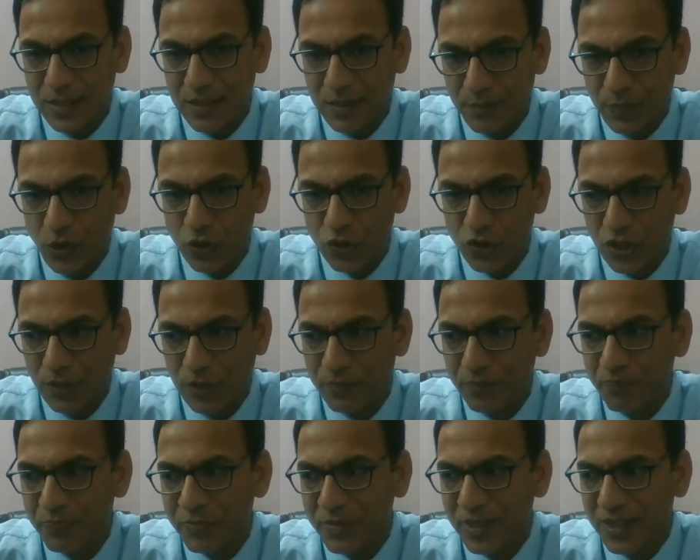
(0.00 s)
the
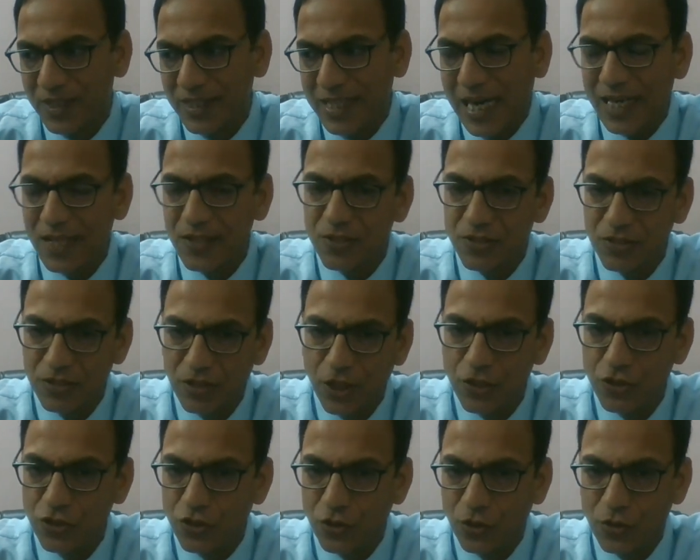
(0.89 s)
bottom, that is
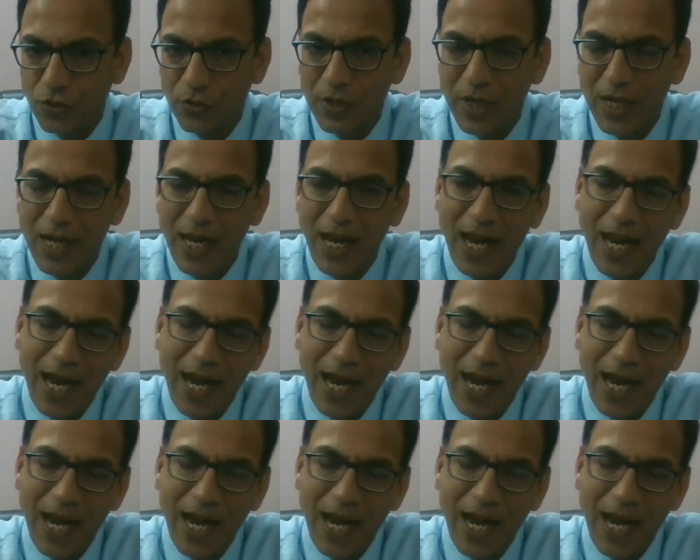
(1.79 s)
sludge zone,